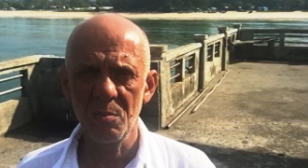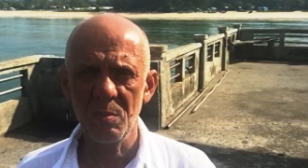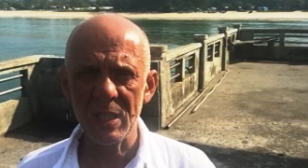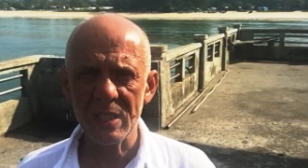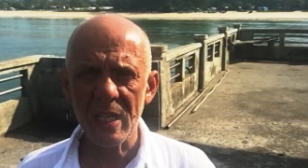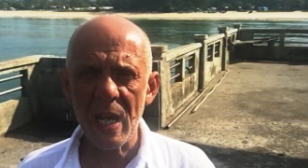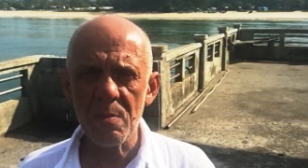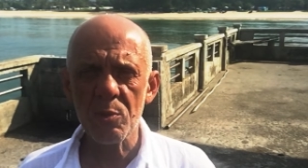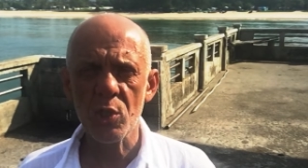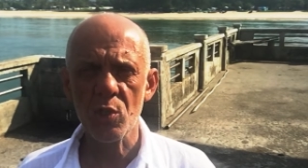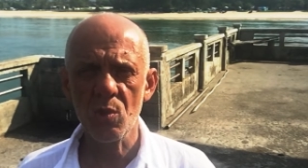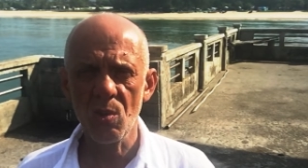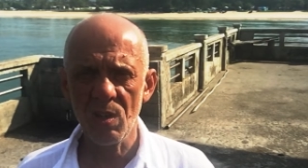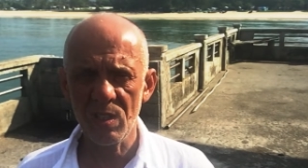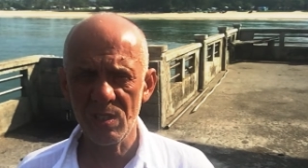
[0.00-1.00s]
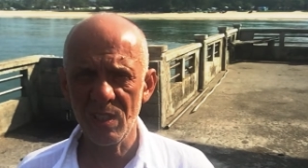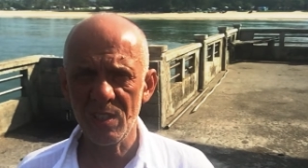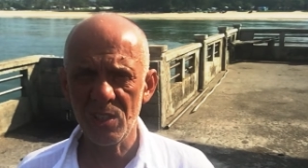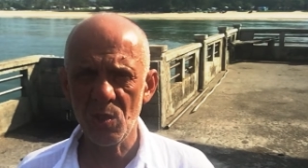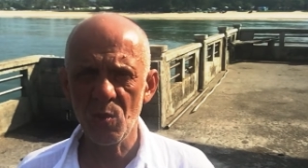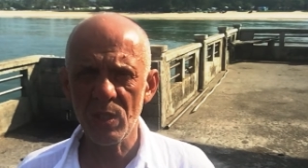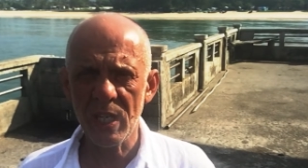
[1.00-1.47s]
But I am sure
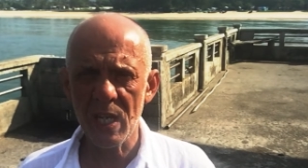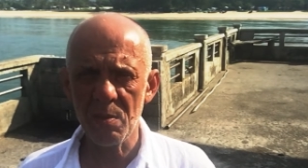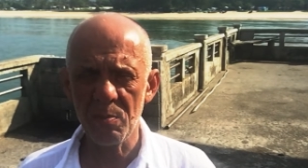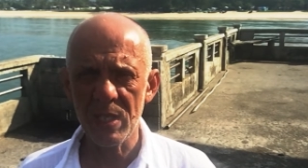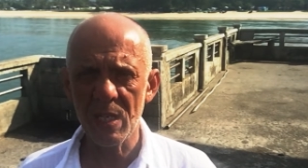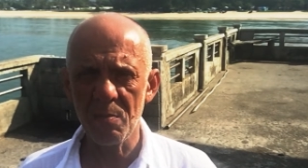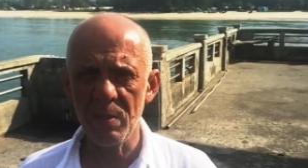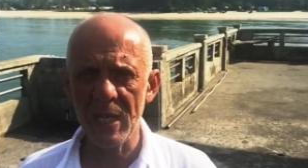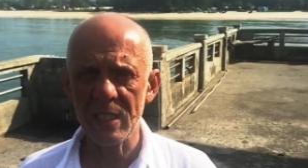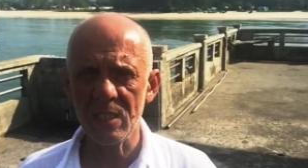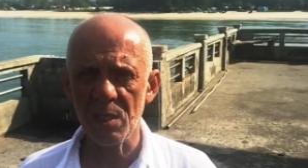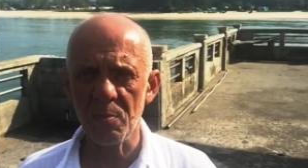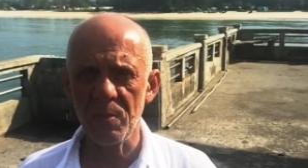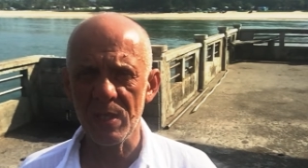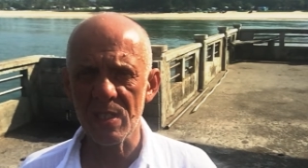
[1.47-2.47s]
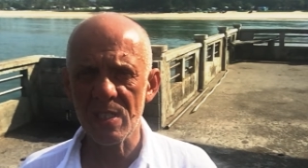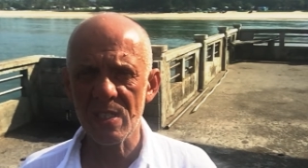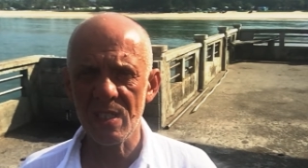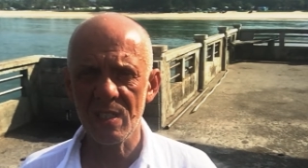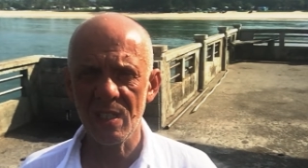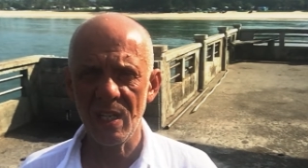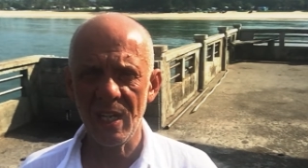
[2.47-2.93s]
that you can be a better
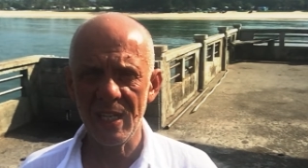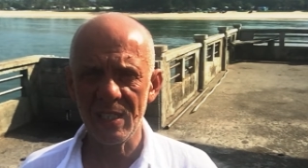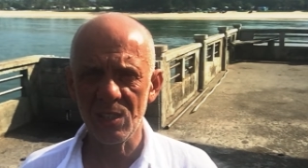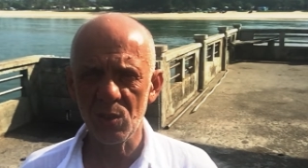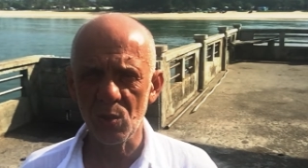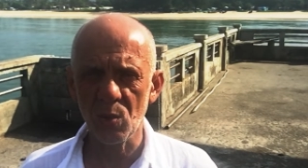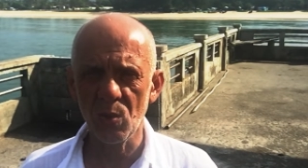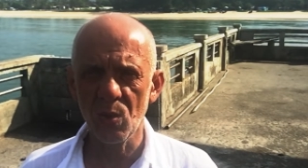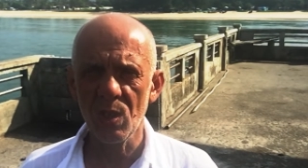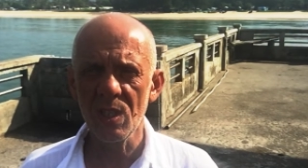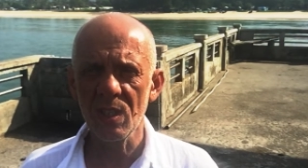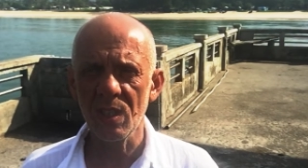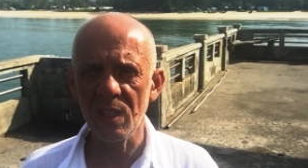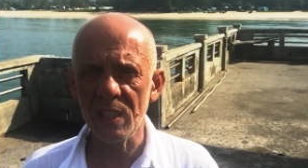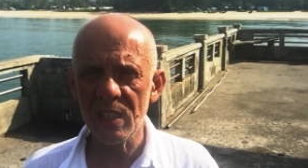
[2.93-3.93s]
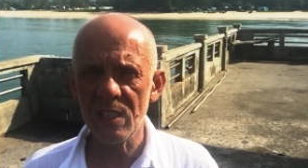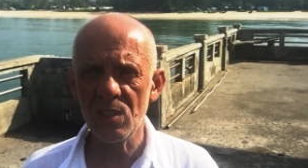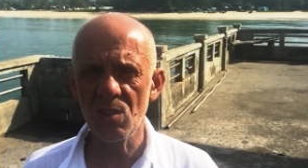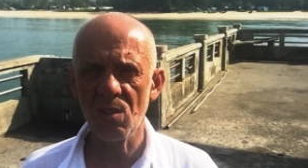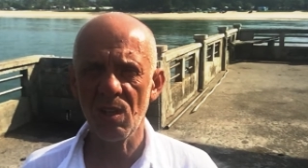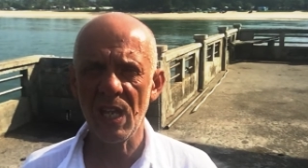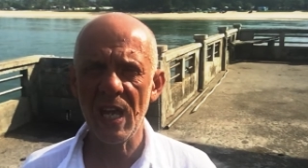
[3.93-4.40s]
person and to lead
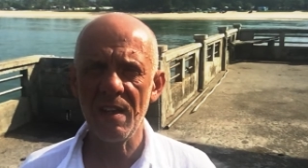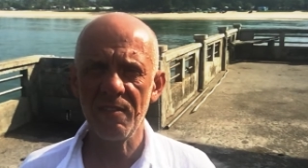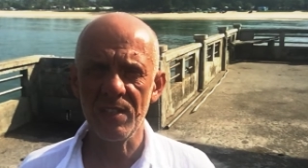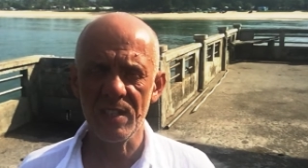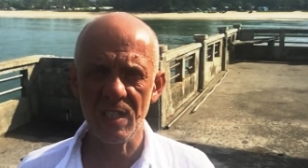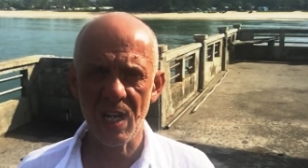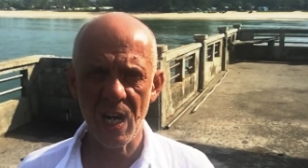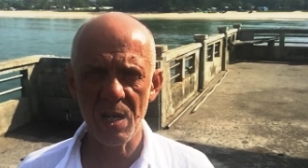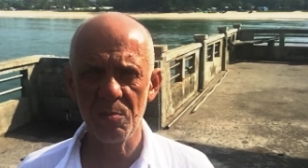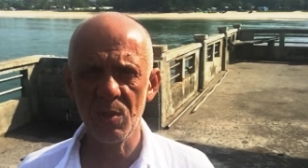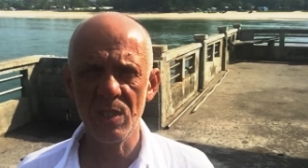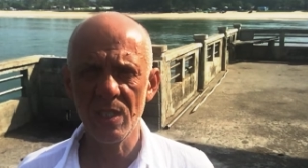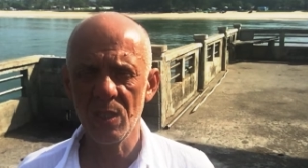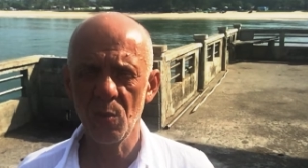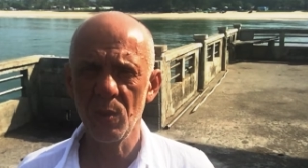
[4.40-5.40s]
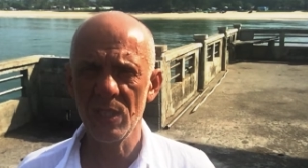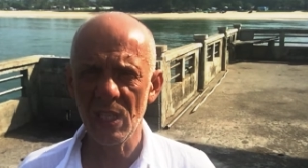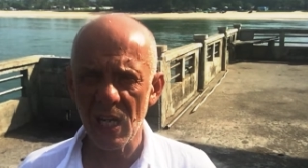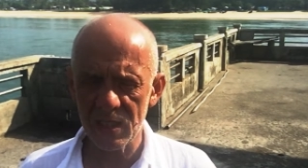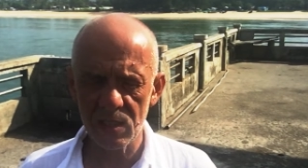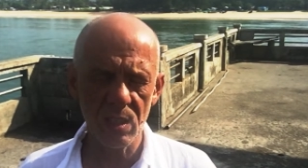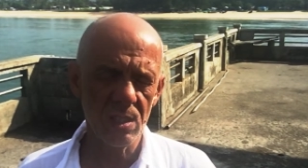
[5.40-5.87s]
your life in harmony with
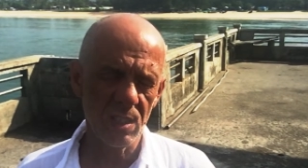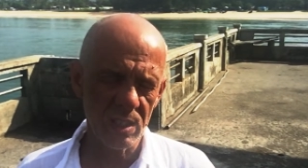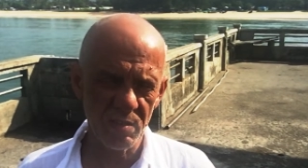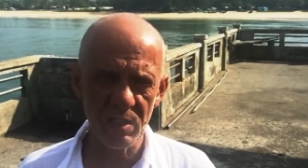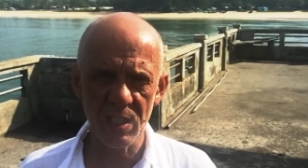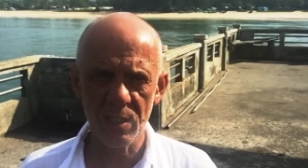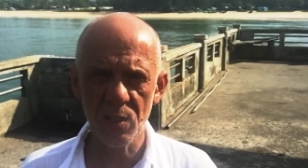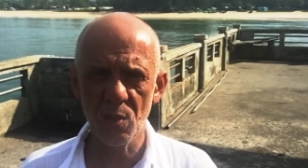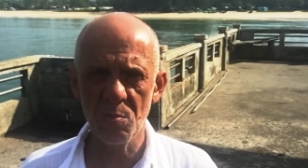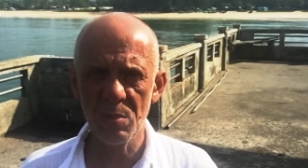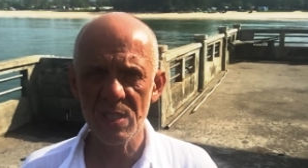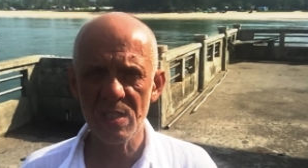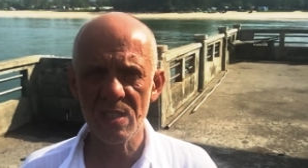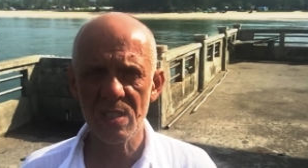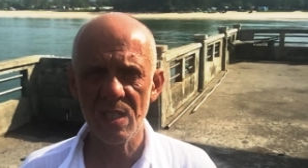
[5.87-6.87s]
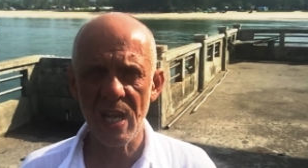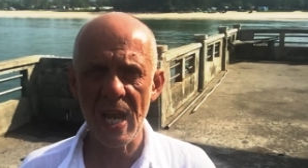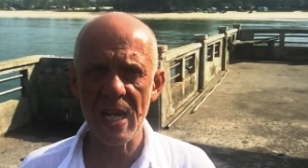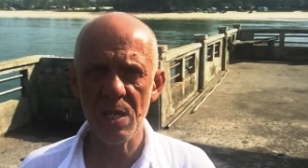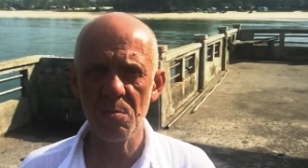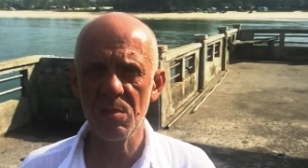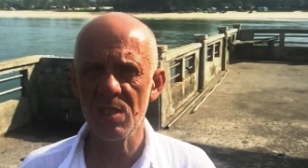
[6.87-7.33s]
other living humans,
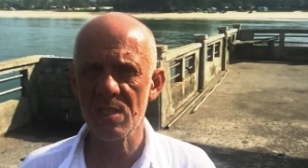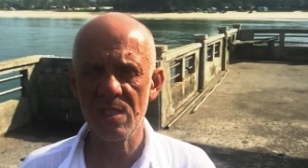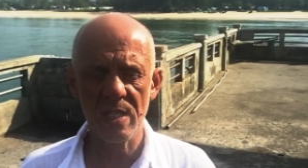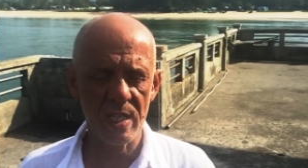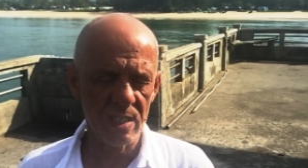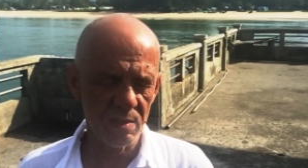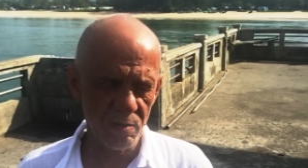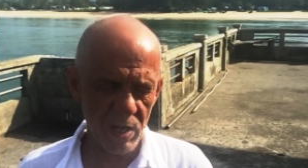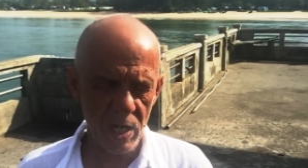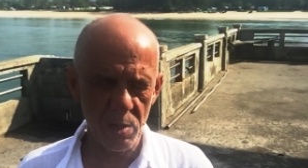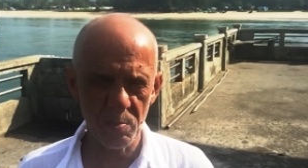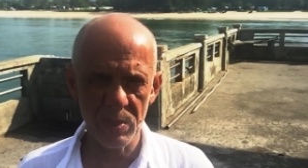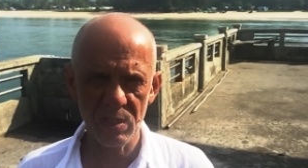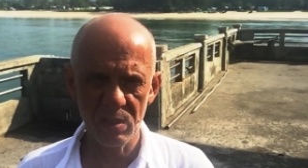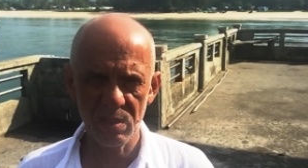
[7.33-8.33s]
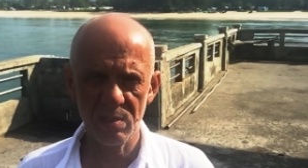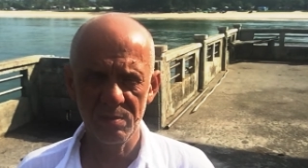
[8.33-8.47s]
animals and environment